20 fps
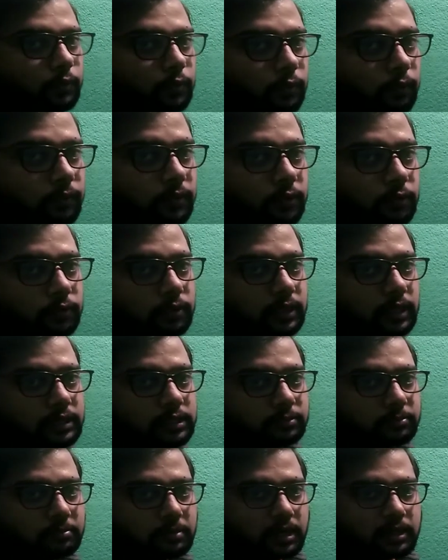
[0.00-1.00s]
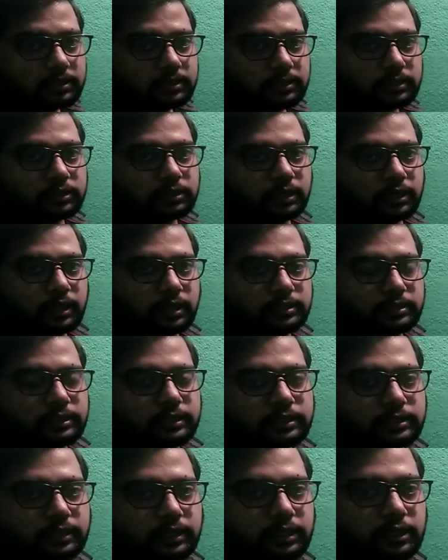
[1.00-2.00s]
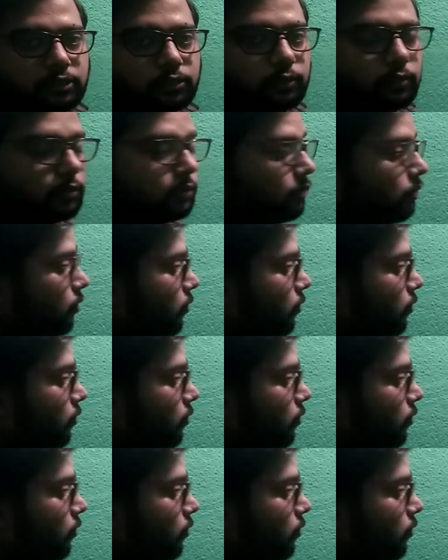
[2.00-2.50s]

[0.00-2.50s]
We know that mass is density into